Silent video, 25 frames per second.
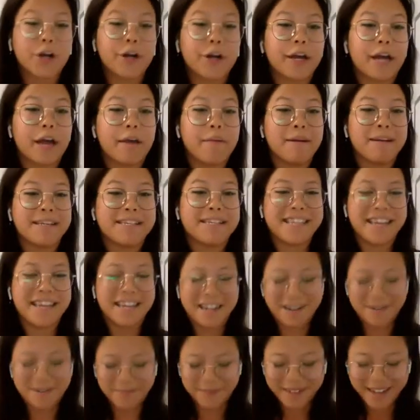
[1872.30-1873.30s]
sorry, I messed
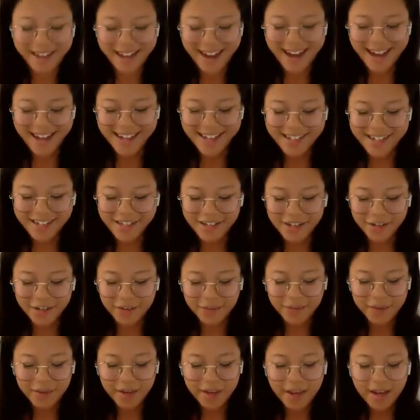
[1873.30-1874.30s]
that up. So
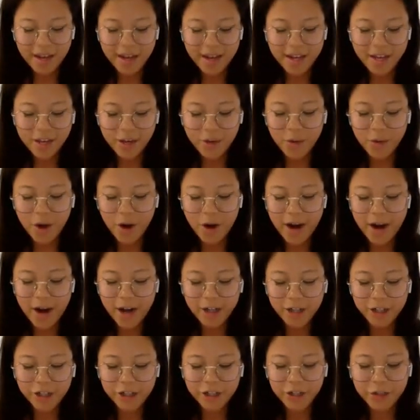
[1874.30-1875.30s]
you are
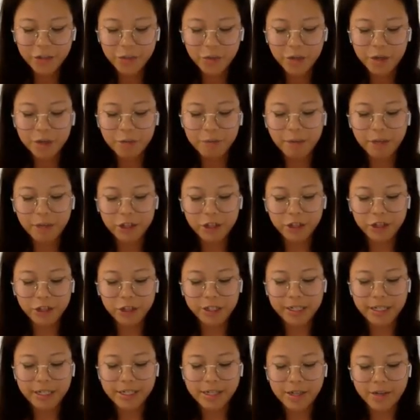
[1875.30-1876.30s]
actually going to want to make sure
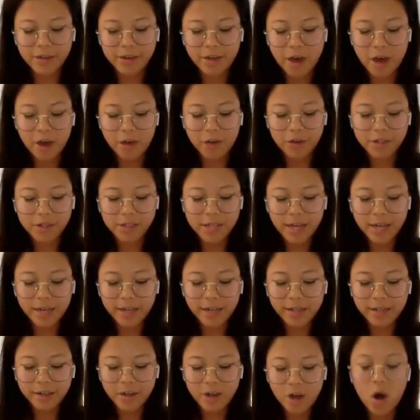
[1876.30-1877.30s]
it is on the other
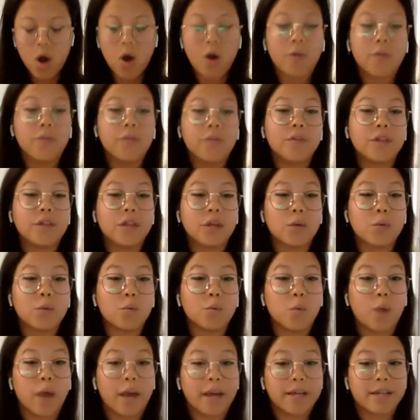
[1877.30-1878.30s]
side, on the
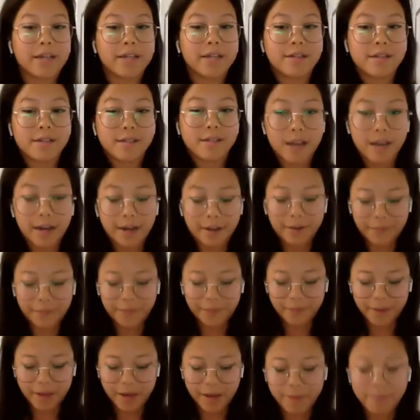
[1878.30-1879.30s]
white side.
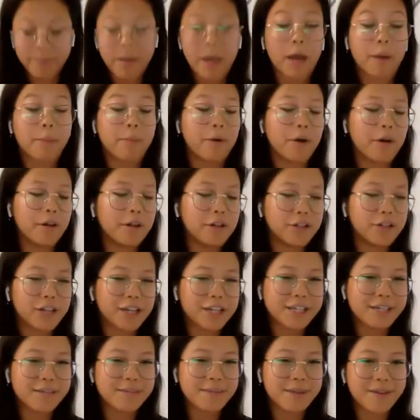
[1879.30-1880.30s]
Yeah, I
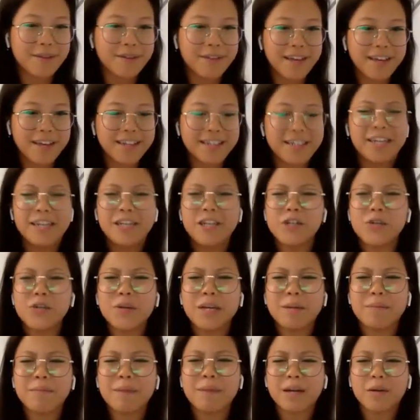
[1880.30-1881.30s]
apologize about that.
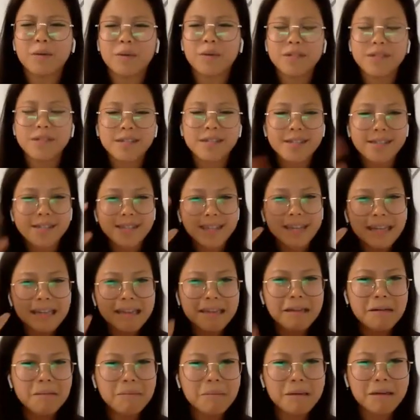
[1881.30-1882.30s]
Doing it backwards is
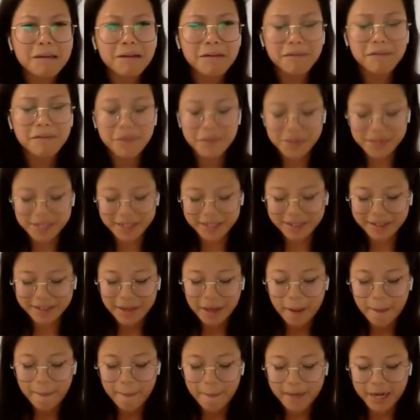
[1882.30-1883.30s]
a little bit confusing.
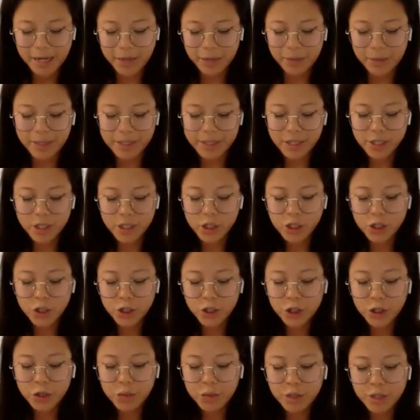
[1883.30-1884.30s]
But anyways,
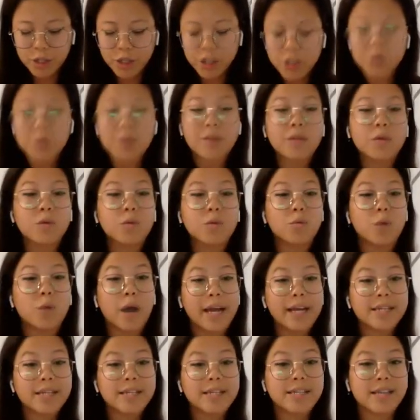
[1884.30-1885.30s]
you're going to want to do it the
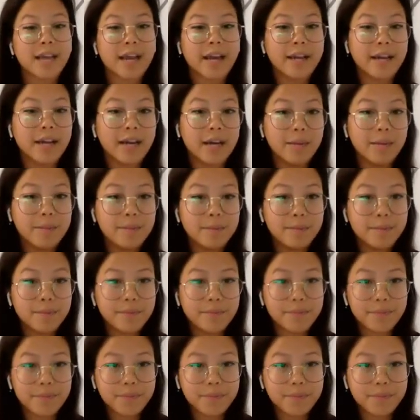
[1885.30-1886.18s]
white side up,